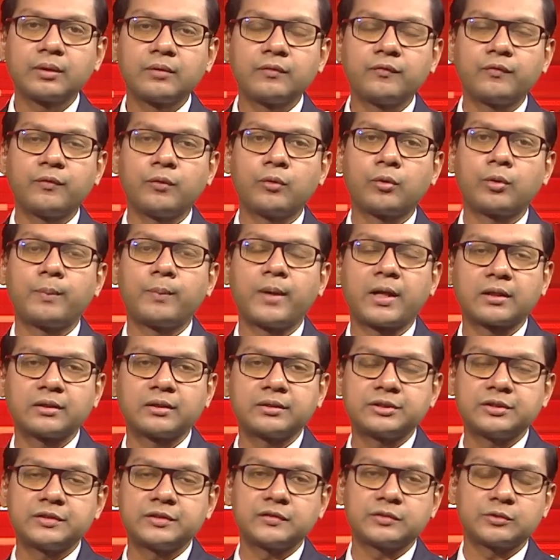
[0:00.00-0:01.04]
four
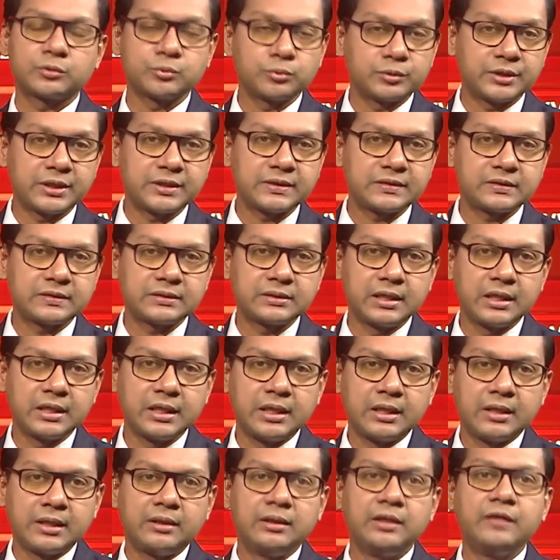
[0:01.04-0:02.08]
Bangladeshi students
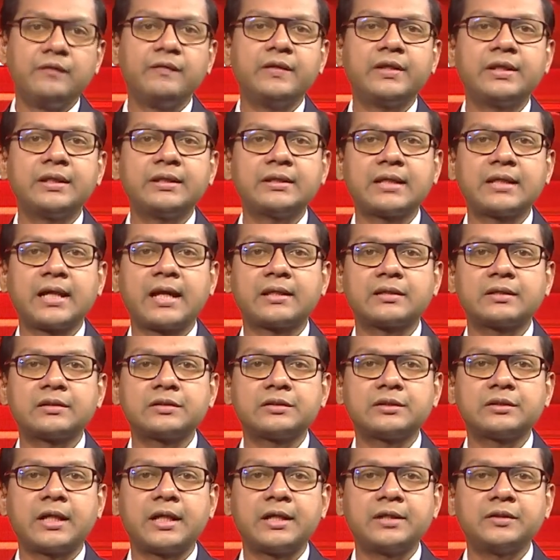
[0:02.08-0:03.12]
living in Canada
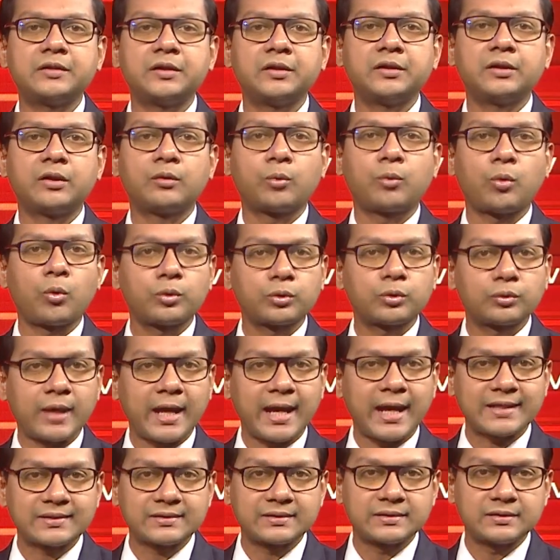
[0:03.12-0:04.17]
died in a road
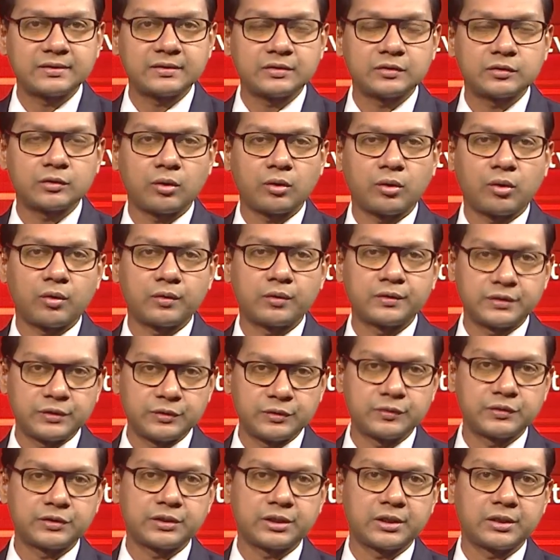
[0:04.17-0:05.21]
accident on
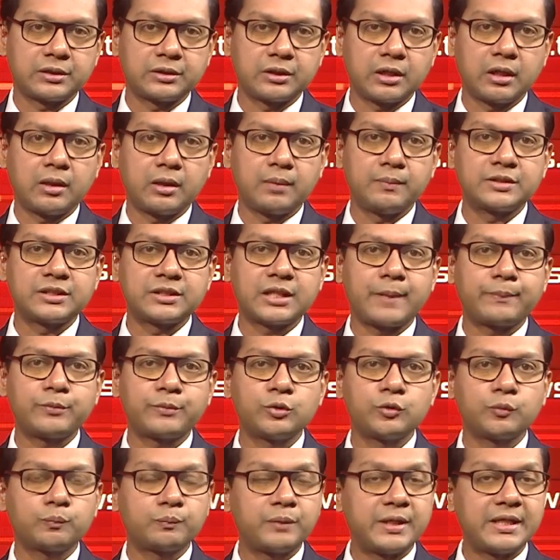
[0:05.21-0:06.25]
Tuesday. The mishap
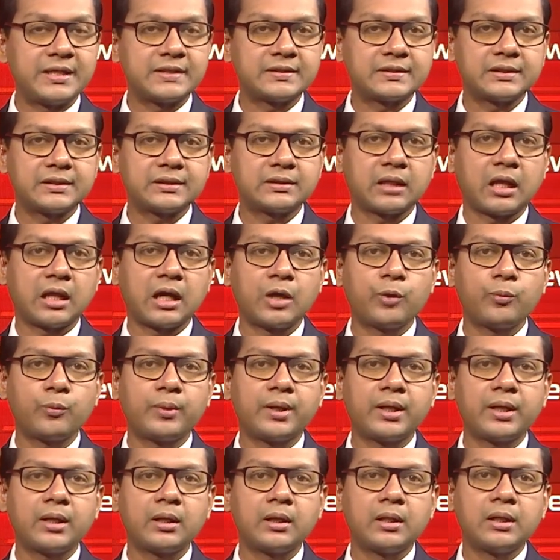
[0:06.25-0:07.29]
took place in
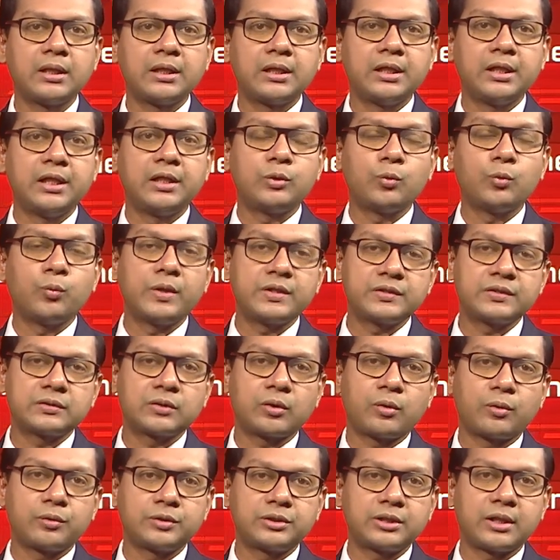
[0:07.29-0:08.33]
highway in West
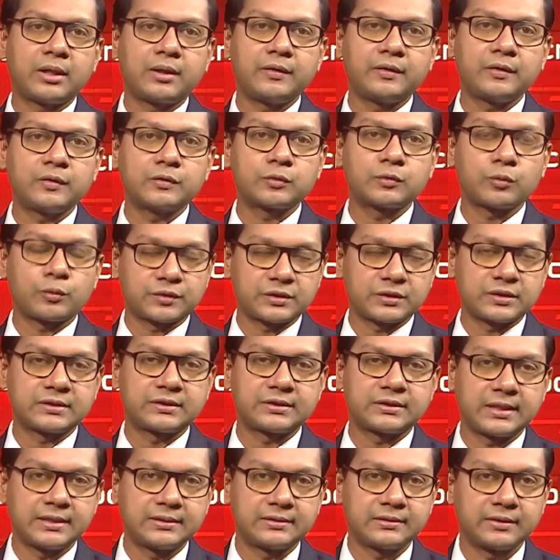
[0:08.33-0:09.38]
Ontario, sources
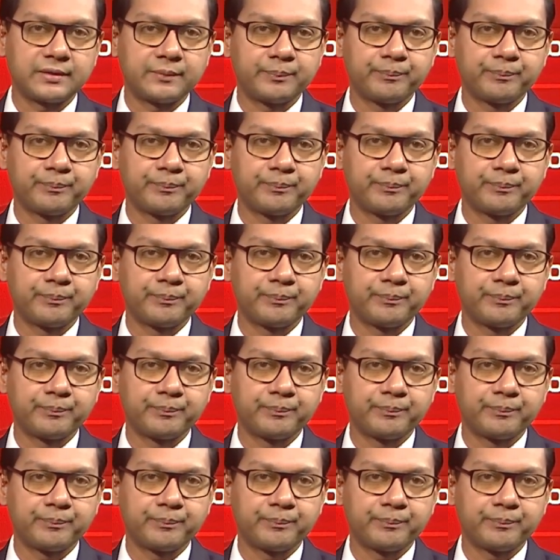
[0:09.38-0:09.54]
said.